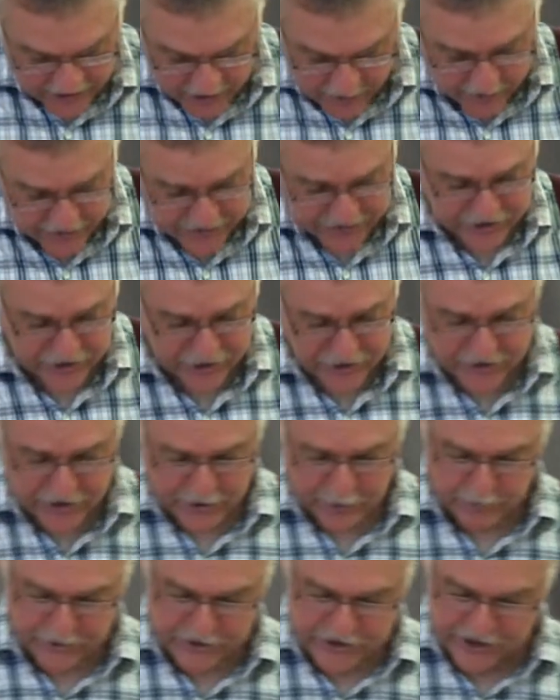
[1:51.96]
Christians
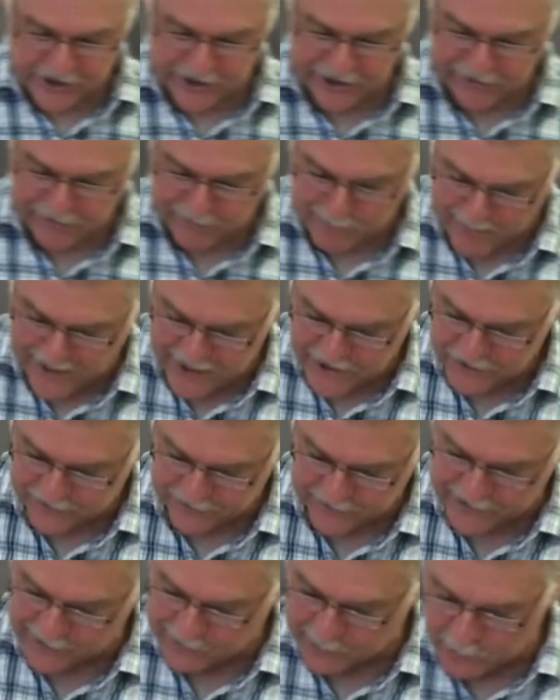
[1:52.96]
who achieve much for the